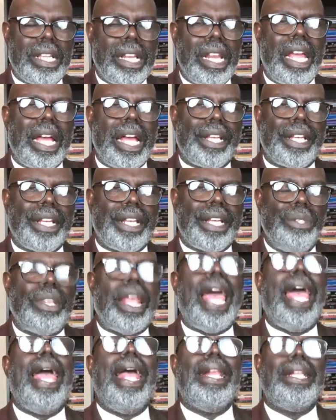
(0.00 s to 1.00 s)
o'clock news
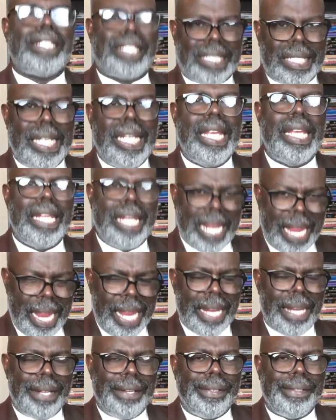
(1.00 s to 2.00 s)
and
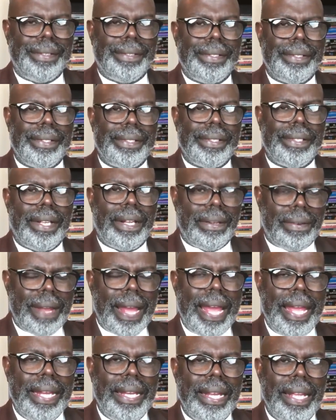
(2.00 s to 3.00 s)
CNN, all
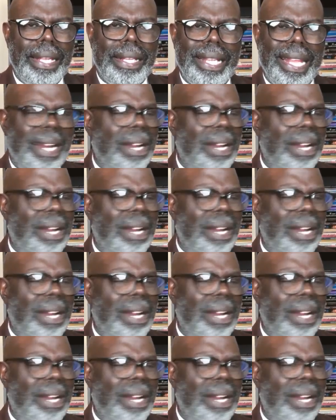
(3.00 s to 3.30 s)
right? They